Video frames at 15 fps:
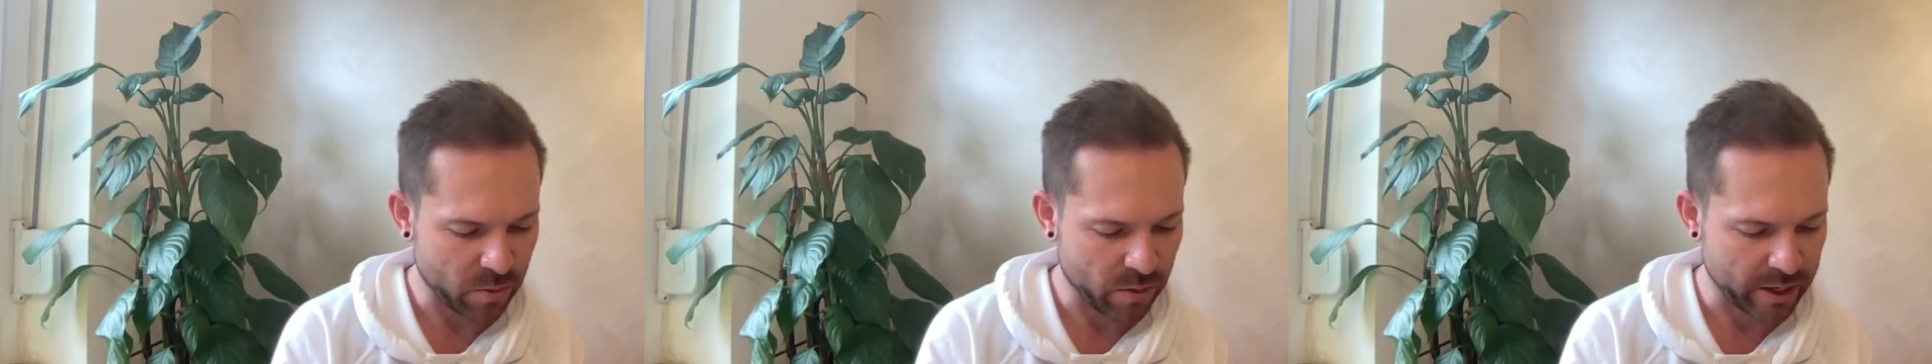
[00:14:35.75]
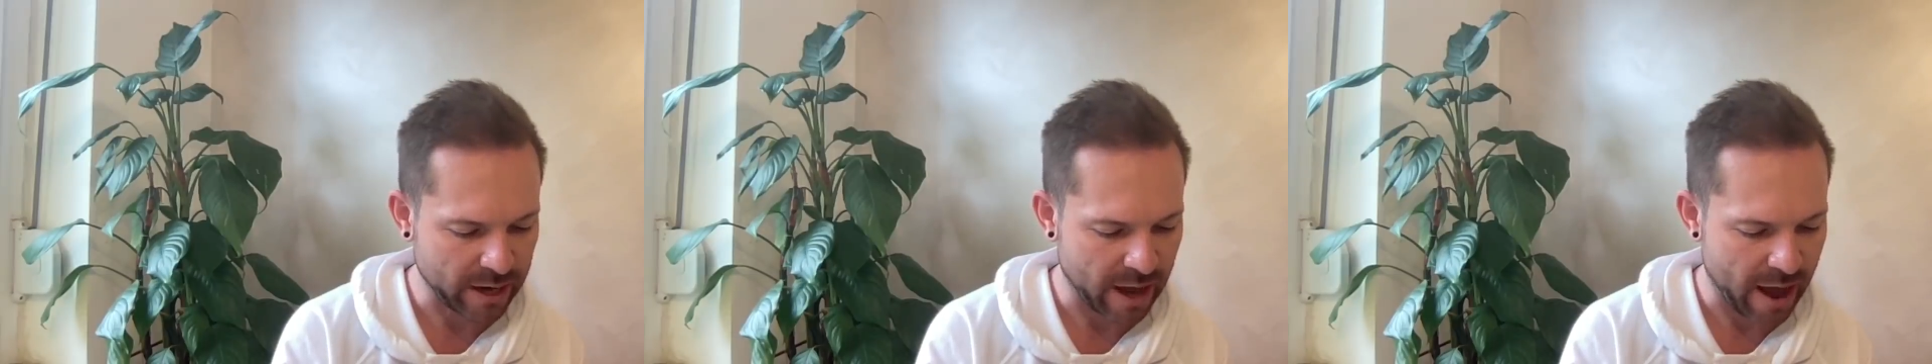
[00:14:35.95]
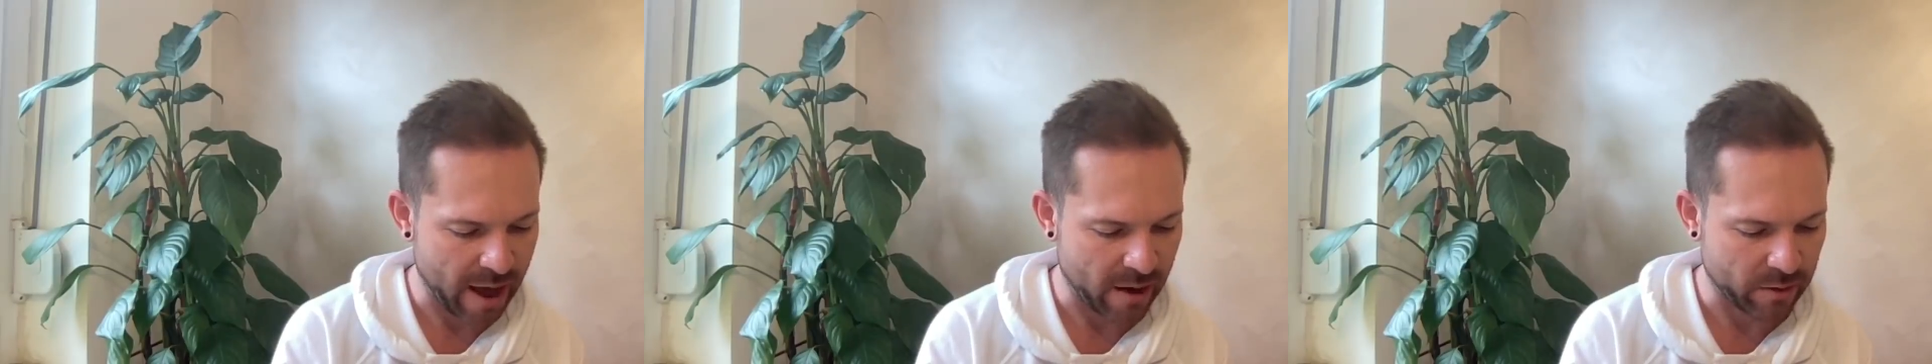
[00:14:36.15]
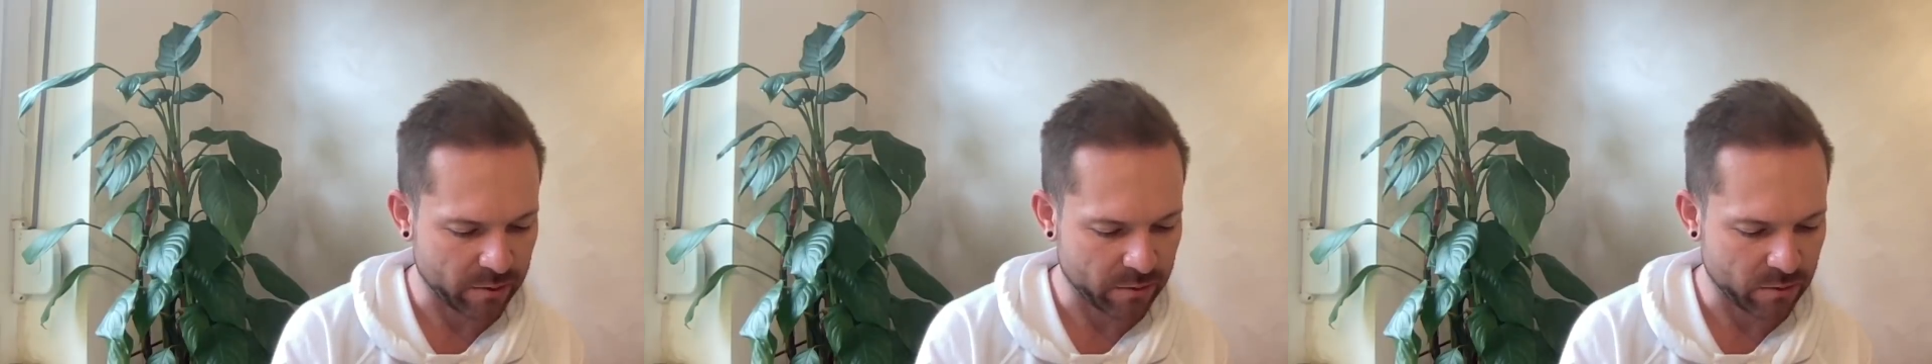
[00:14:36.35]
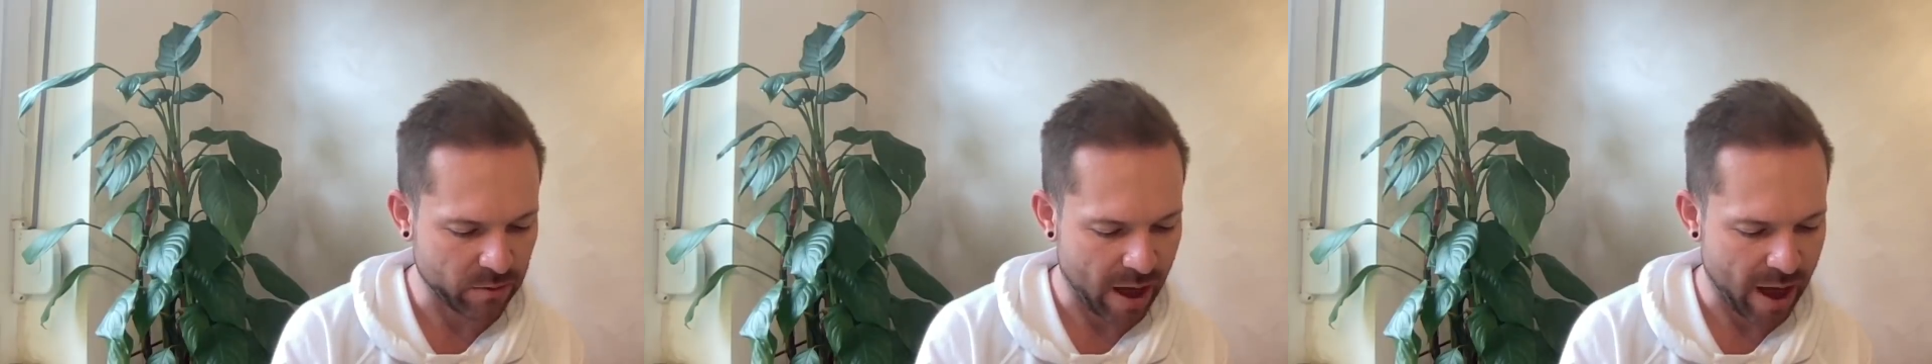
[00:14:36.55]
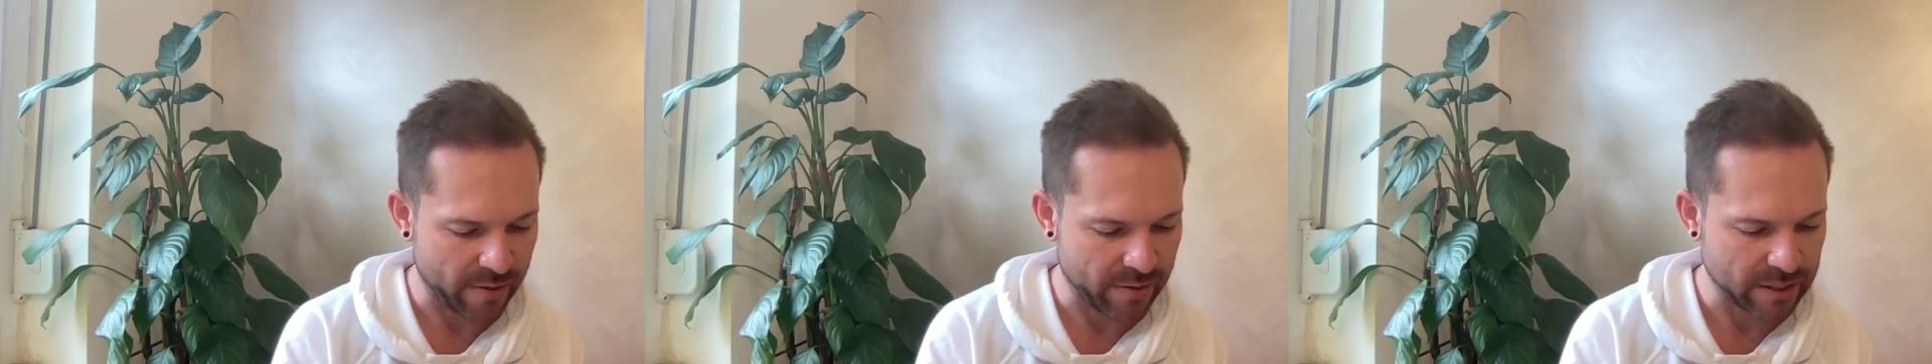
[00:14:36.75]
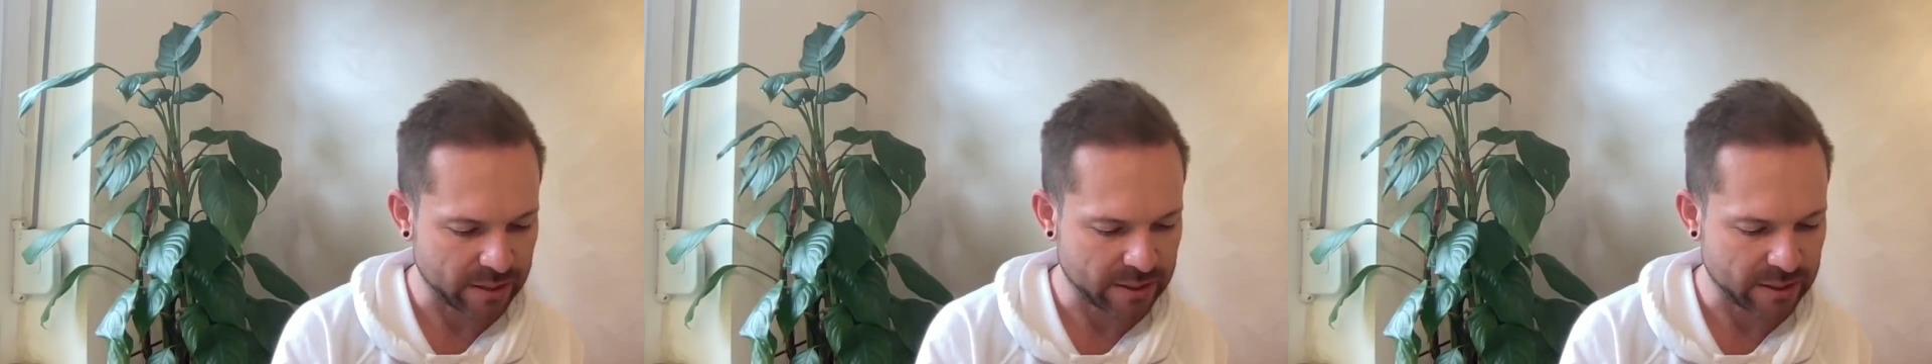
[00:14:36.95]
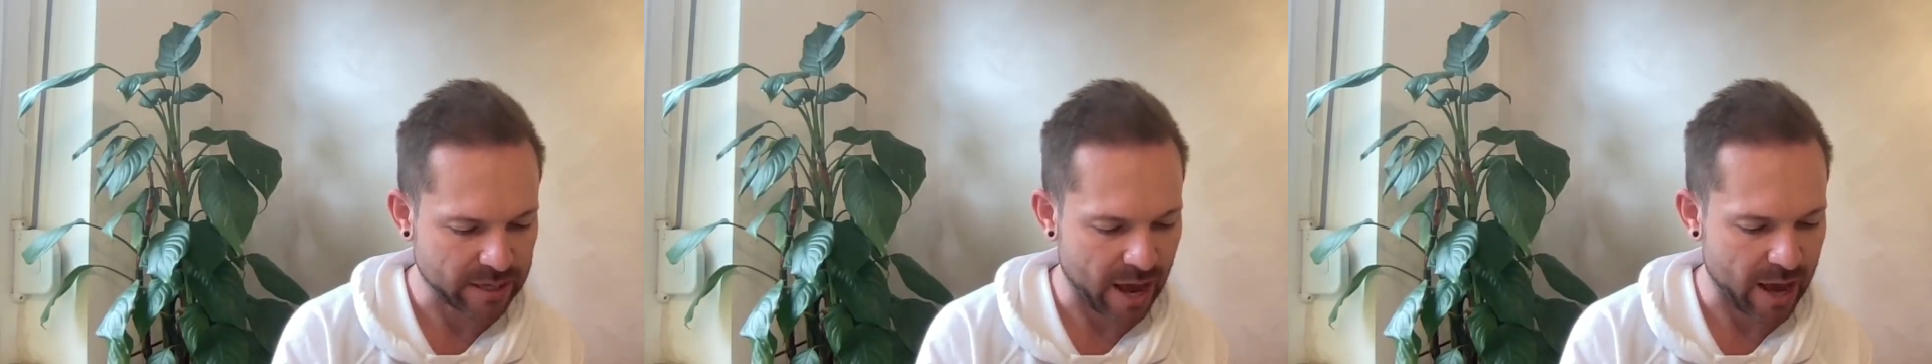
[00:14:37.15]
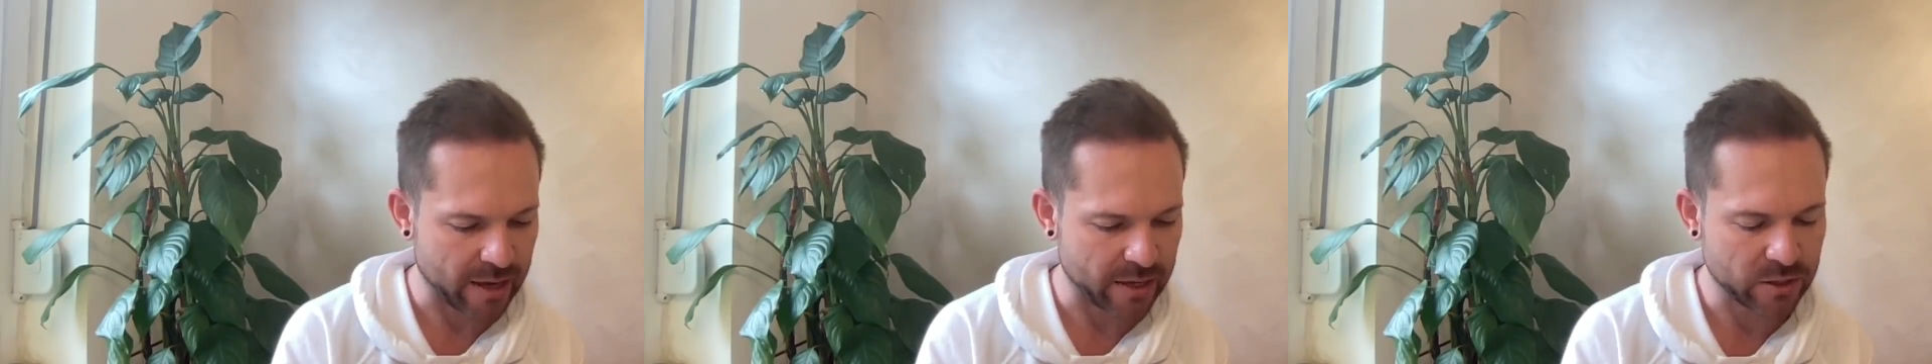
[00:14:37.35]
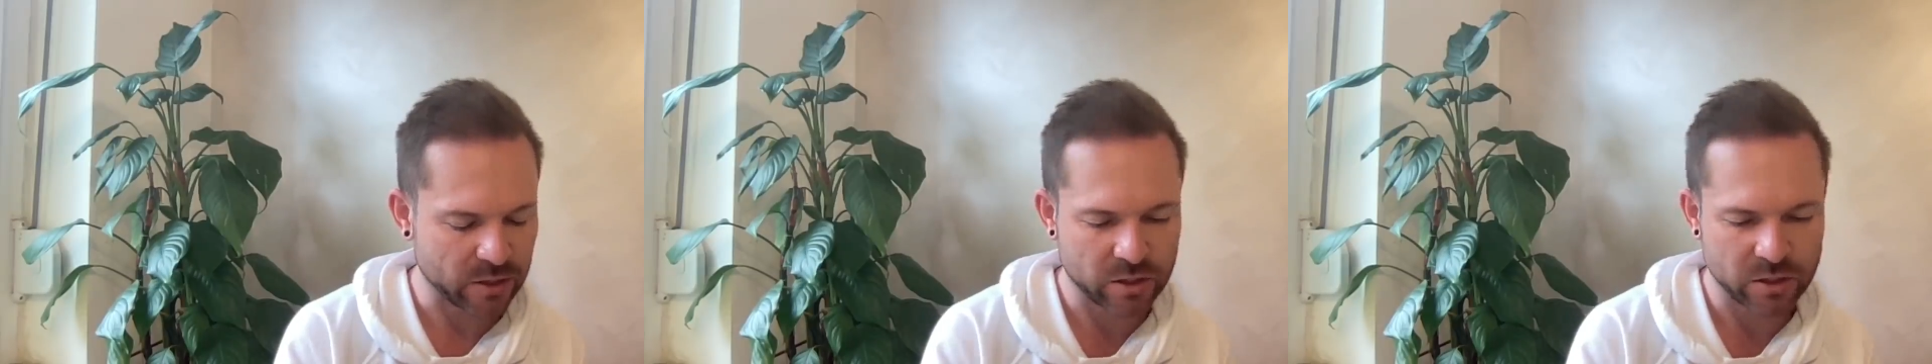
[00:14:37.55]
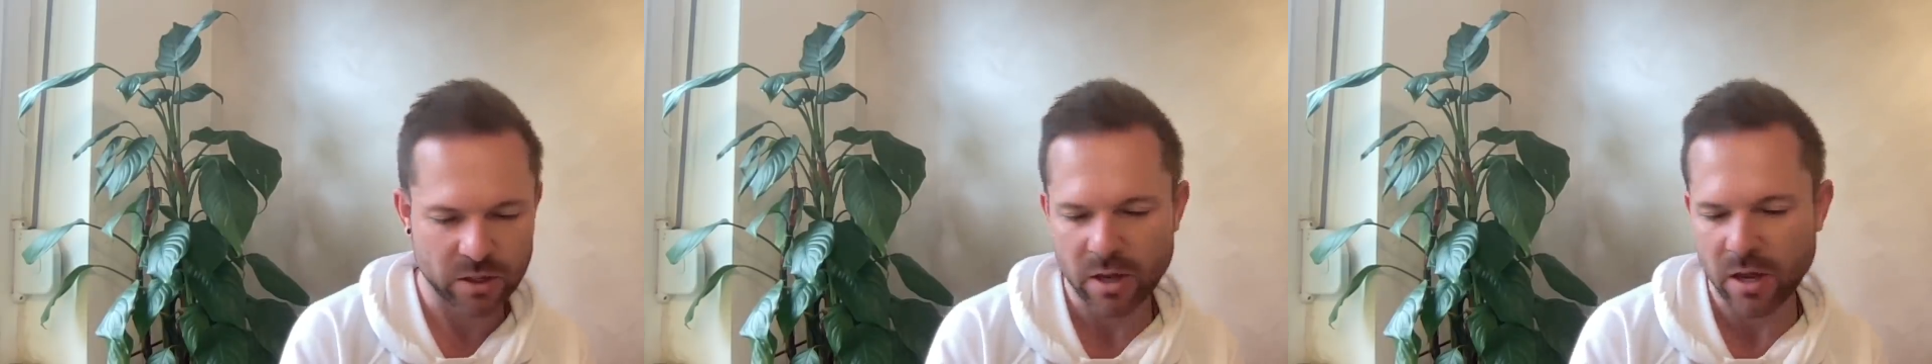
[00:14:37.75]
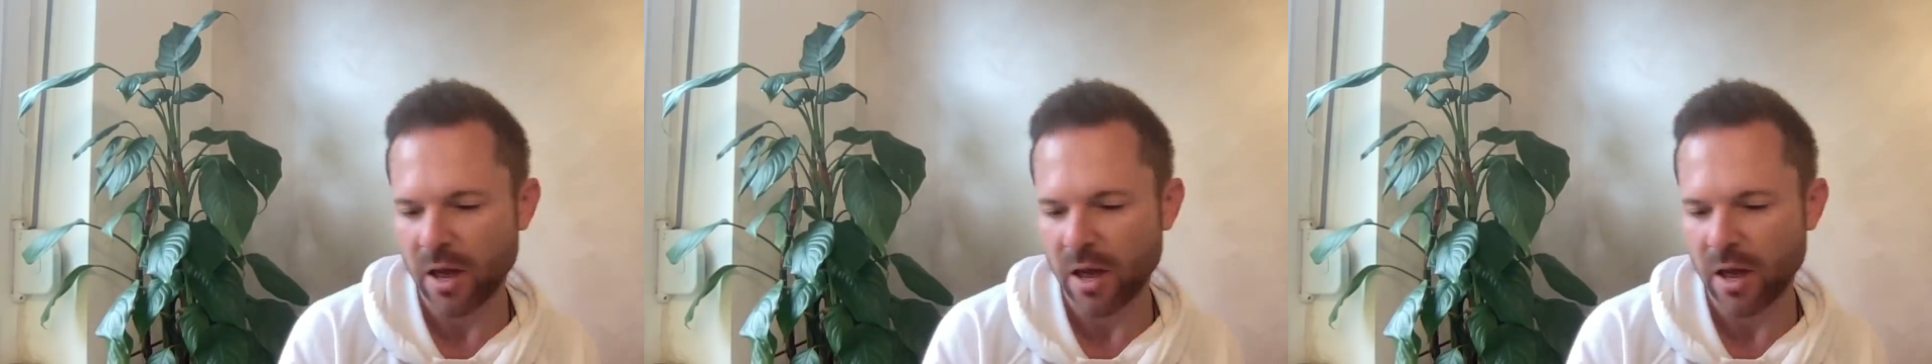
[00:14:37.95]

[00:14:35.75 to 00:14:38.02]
point out at this stage.